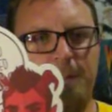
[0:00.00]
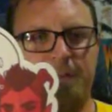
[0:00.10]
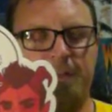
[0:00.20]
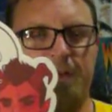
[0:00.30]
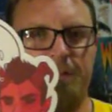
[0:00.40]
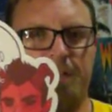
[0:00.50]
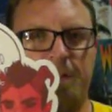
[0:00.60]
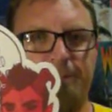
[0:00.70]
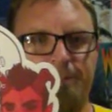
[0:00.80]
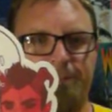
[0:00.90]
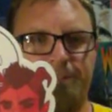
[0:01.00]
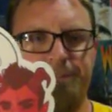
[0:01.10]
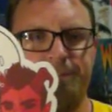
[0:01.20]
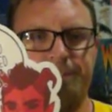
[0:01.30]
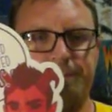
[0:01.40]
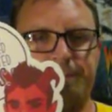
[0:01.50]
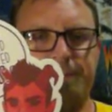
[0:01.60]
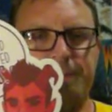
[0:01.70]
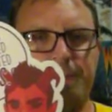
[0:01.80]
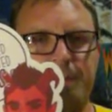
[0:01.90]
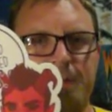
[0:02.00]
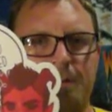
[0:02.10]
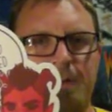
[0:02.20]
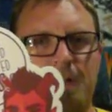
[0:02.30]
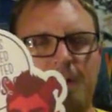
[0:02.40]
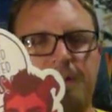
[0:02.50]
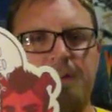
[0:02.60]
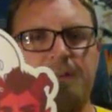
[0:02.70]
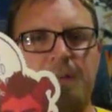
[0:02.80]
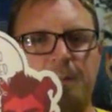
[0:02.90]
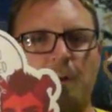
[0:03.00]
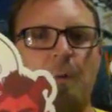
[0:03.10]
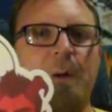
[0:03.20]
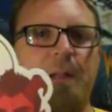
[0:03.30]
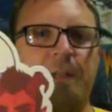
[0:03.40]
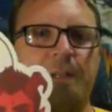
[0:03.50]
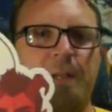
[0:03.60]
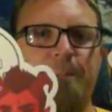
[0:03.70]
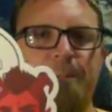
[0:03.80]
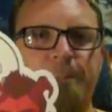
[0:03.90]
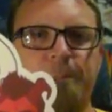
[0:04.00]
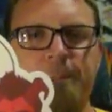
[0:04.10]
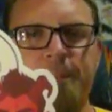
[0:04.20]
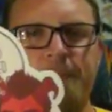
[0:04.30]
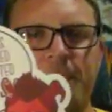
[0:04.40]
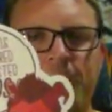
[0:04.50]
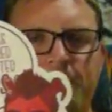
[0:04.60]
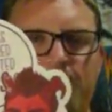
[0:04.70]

the dog's name right now. I think his name's Copilot. Yep, that's